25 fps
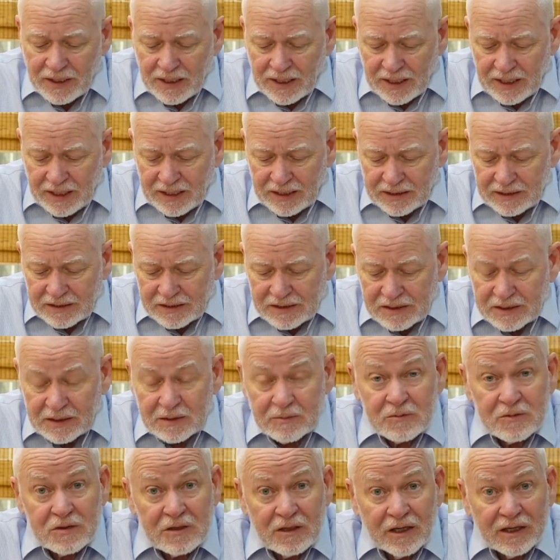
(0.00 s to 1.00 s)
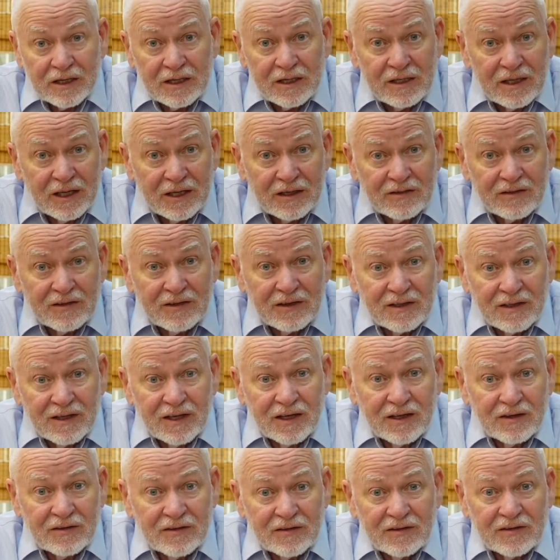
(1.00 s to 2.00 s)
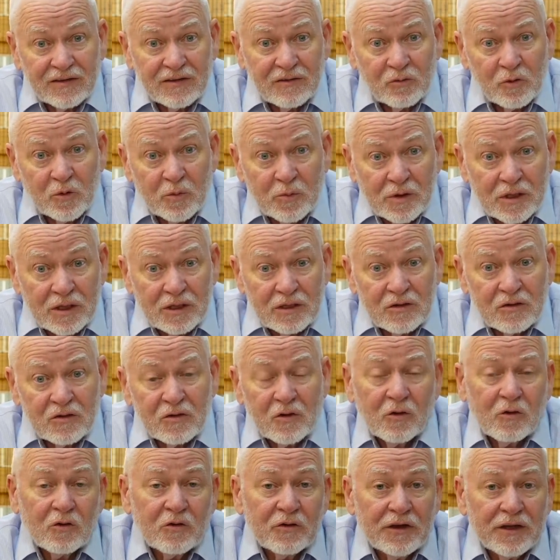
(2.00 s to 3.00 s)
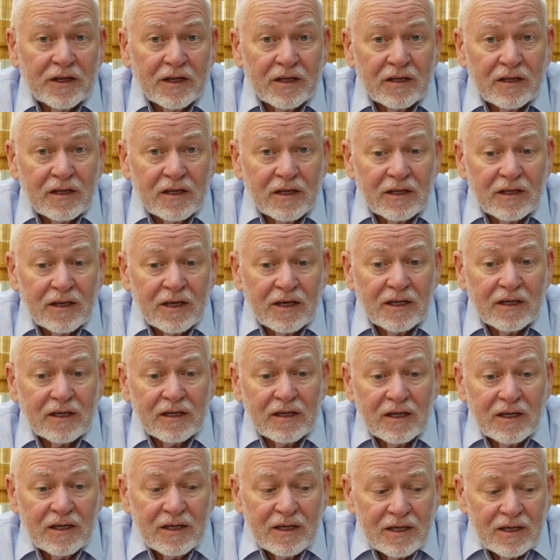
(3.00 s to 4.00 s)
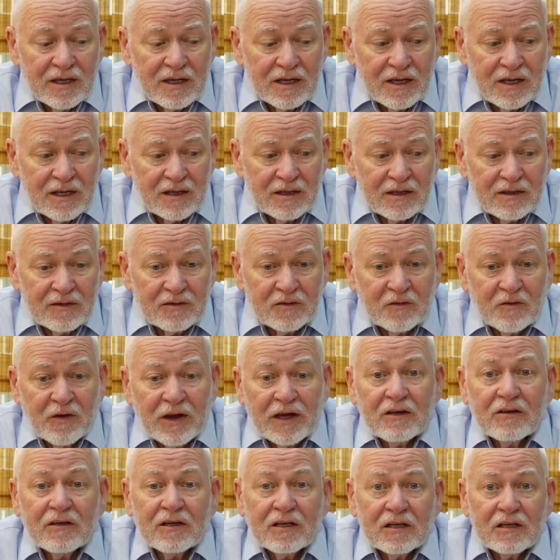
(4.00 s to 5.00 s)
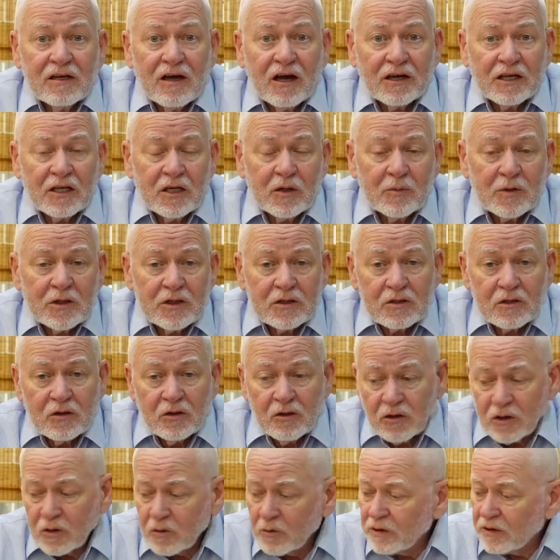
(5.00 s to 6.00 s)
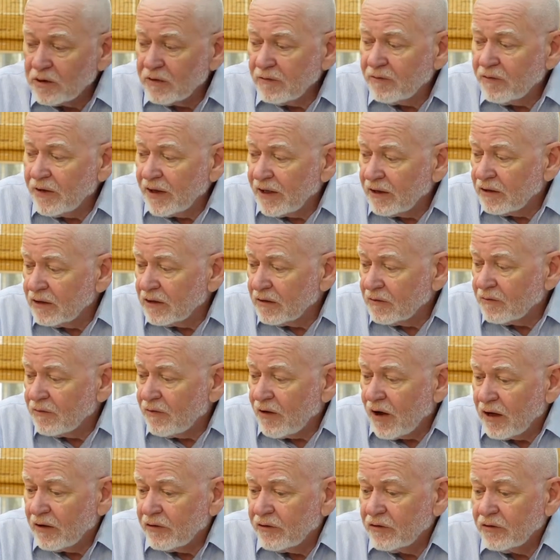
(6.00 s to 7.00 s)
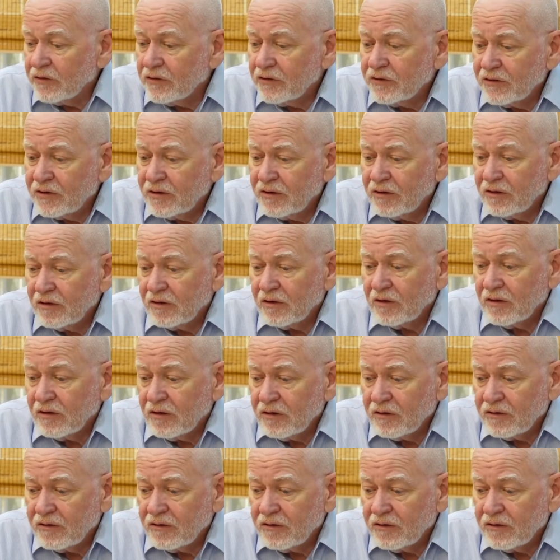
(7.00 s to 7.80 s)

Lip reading: And it seems like less and less we're being told that these founding documents, along with the founding fathers, are